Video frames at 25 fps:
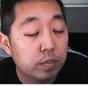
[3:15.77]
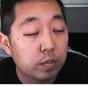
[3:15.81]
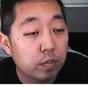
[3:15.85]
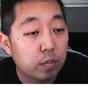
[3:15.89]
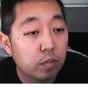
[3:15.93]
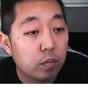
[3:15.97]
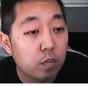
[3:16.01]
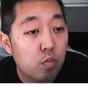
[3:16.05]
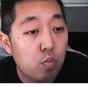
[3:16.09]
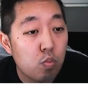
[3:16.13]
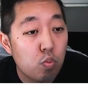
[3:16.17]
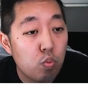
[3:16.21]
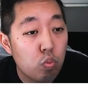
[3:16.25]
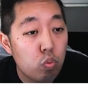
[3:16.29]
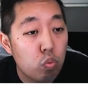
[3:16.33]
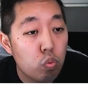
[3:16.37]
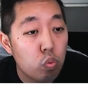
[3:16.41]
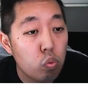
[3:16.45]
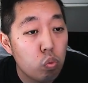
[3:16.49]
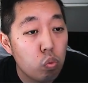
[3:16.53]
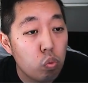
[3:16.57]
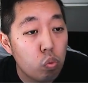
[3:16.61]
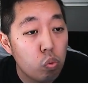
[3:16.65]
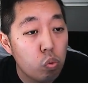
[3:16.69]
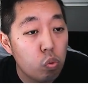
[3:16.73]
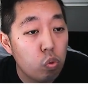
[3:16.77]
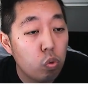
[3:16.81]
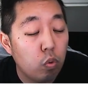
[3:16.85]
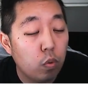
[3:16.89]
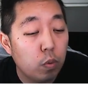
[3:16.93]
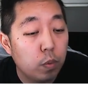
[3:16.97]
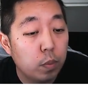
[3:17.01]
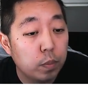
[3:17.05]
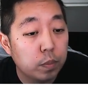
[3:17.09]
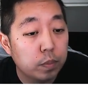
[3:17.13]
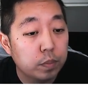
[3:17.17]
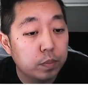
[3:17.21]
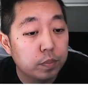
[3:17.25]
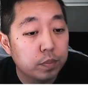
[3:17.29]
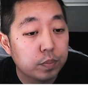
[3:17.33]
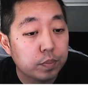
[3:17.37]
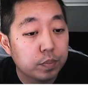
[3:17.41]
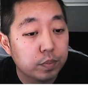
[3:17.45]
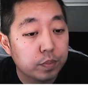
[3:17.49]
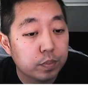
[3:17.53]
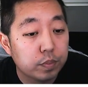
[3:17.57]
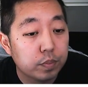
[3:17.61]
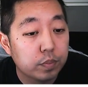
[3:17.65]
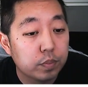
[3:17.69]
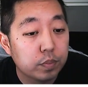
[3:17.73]

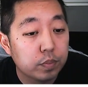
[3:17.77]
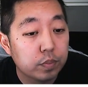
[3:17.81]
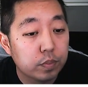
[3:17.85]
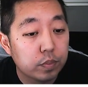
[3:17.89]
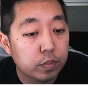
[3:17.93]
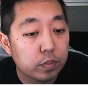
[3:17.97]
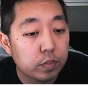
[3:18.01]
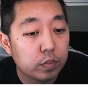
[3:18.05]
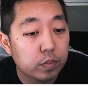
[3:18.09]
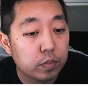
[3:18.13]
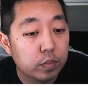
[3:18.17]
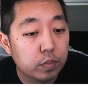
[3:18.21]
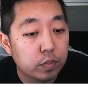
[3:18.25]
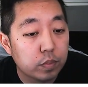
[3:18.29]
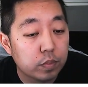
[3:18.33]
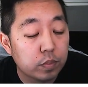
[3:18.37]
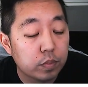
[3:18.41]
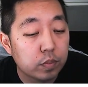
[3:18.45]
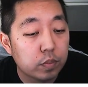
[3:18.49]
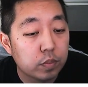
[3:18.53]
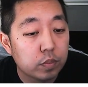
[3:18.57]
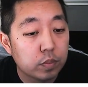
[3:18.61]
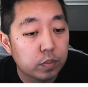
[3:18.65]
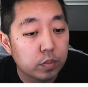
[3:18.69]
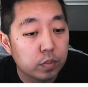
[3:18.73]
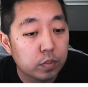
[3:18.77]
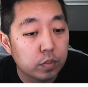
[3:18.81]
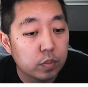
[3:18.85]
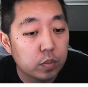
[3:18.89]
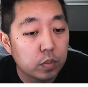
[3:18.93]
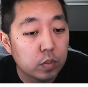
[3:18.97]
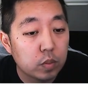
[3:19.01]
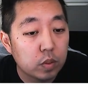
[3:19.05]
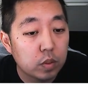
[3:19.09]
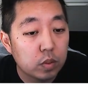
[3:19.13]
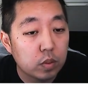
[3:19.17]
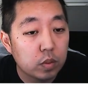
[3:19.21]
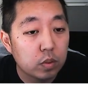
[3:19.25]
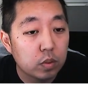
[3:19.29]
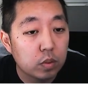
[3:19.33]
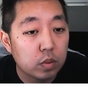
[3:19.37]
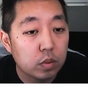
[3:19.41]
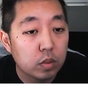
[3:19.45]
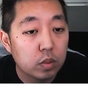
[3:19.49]
Nothing is said.